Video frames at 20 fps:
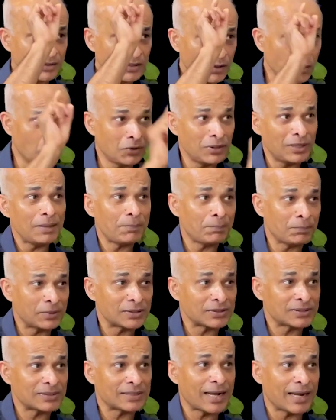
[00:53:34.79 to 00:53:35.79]
the only
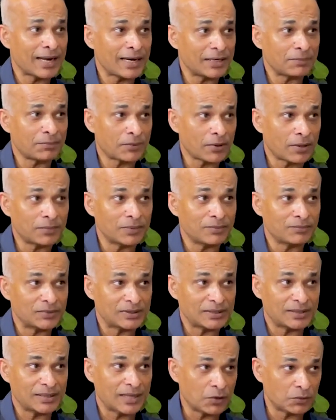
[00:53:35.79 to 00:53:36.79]
person I had a problem
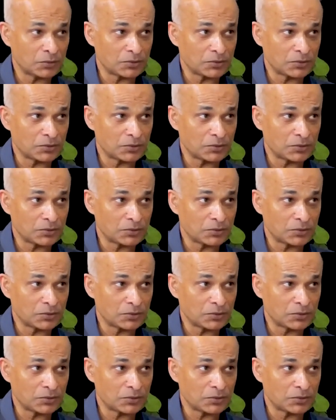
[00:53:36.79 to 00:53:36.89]
with in